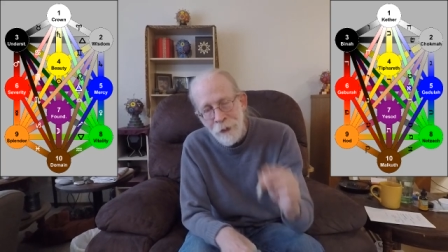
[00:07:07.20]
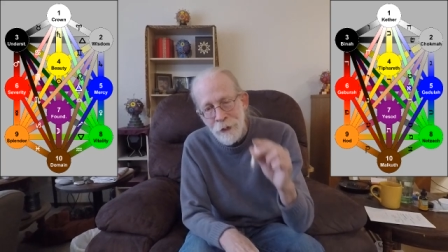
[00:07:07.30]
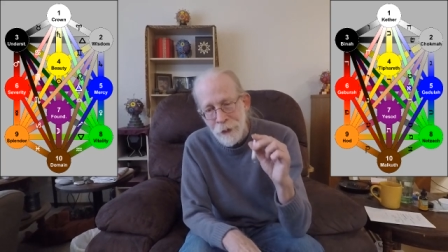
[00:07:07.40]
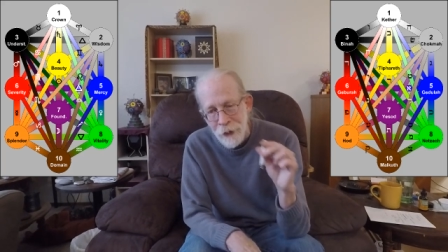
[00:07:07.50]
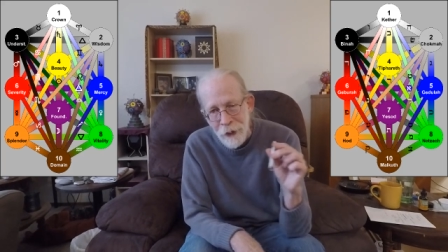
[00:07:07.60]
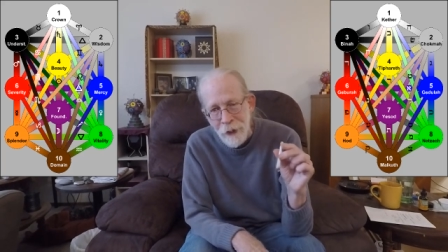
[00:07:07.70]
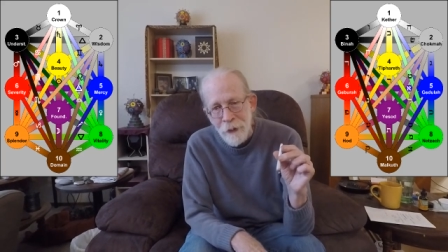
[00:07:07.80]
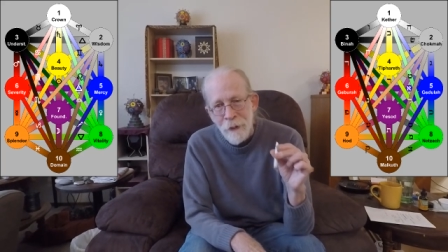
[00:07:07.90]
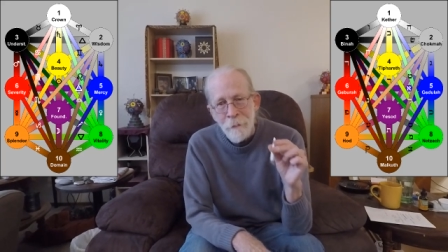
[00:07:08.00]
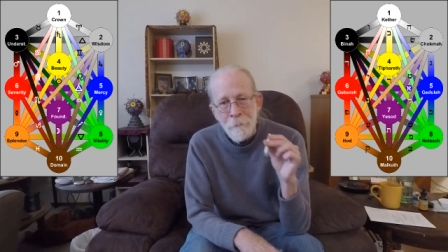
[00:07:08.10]
tree
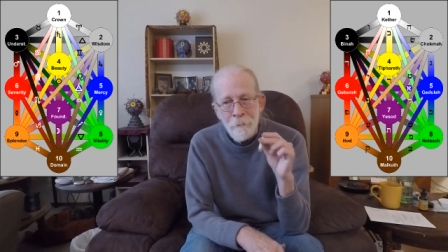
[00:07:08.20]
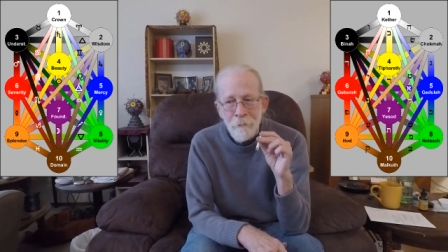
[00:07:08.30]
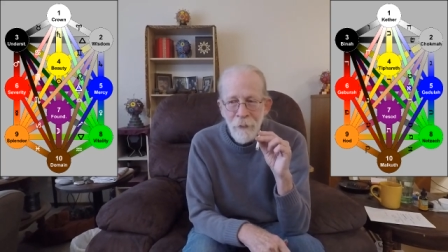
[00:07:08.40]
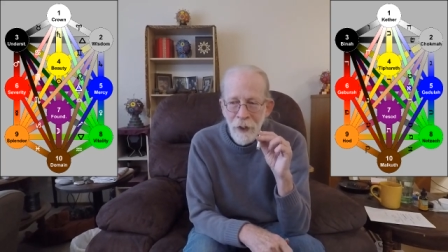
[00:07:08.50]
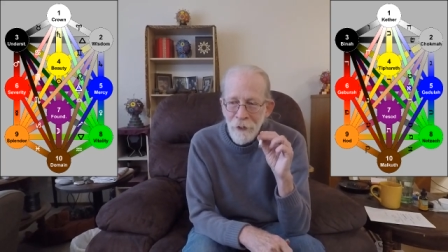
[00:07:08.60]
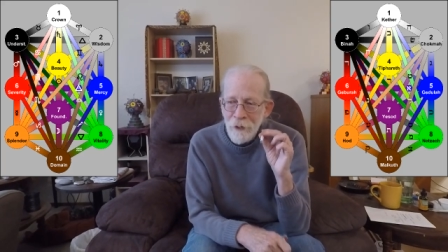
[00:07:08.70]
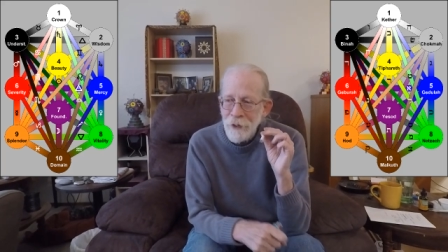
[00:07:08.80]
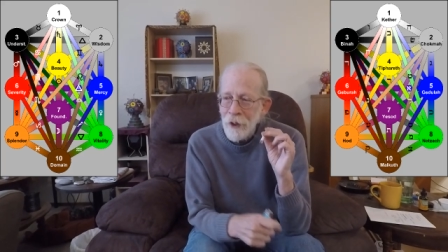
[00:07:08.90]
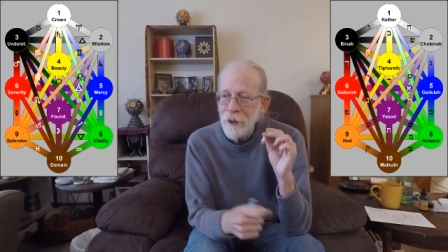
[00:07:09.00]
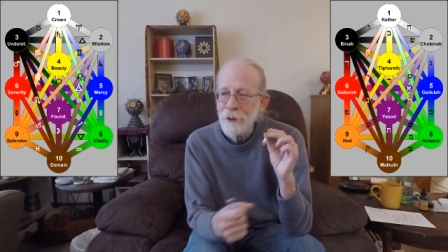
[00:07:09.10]
is the
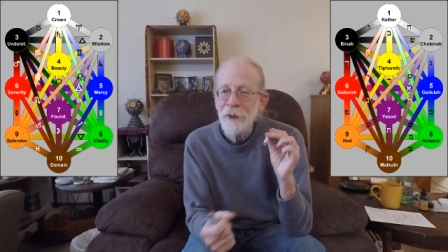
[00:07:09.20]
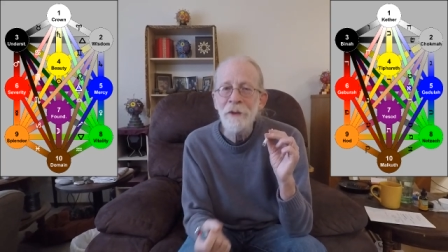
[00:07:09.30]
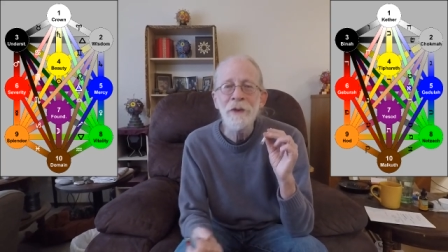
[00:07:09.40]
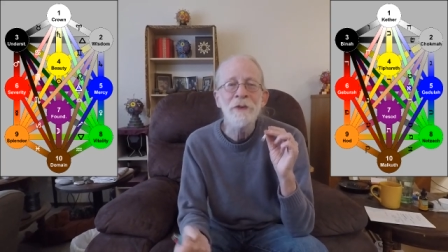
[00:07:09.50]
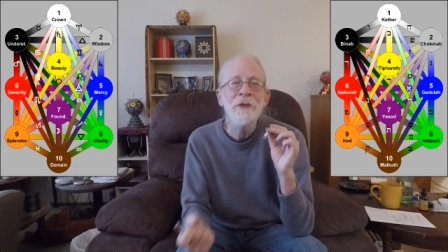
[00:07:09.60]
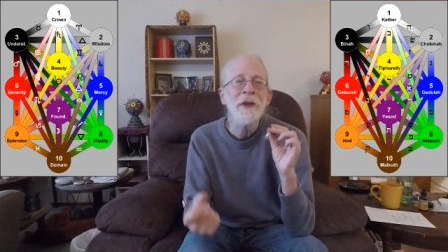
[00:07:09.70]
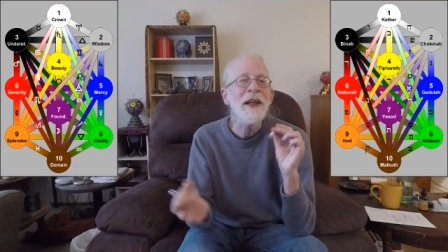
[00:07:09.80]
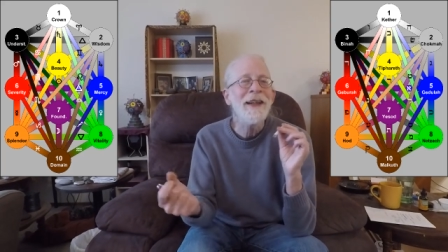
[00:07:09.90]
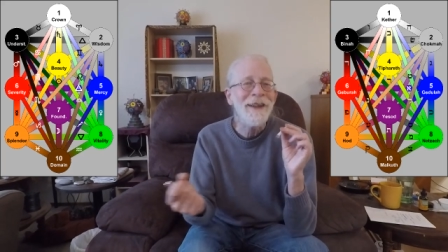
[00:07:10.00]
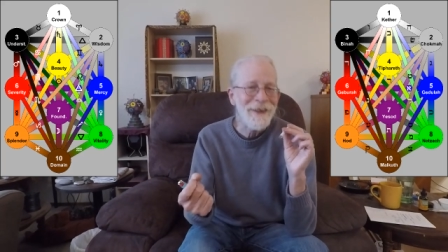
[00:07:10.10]
doctrine of
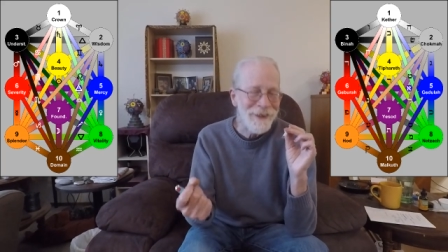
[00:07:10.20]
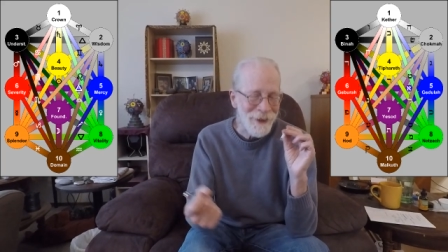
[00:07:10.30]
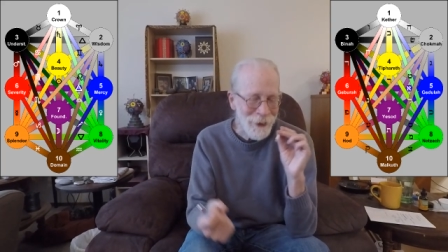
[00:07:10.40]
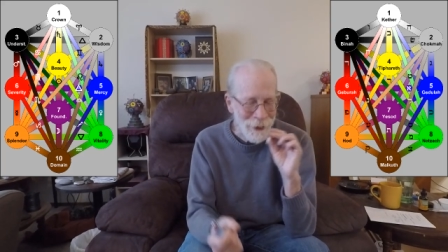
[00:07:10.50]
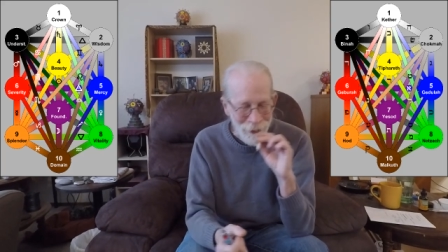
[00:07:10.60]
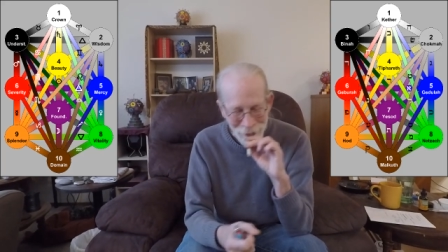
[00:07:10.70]
infinities, I'll call